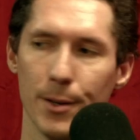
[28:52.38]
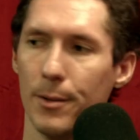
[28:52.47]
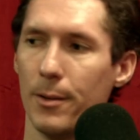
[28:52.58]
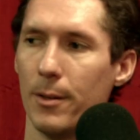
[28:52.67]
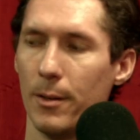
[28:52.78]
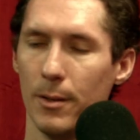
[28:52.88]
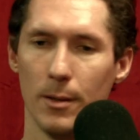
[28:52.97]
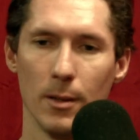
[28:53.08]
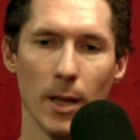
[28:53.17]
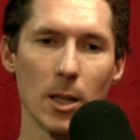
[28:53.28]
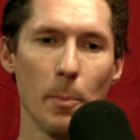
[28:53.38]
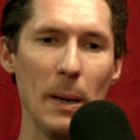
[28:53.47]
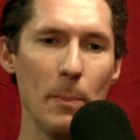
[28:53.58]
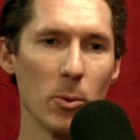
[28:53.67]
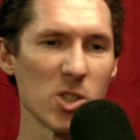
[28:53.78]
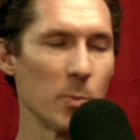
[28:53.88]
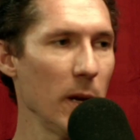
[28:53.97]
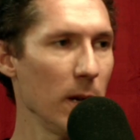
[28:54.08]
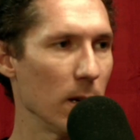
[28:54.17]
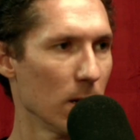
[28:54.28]
You know, let up, the people
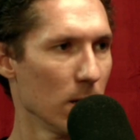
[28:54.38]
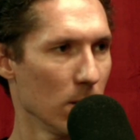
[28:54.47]
speak. Pull up the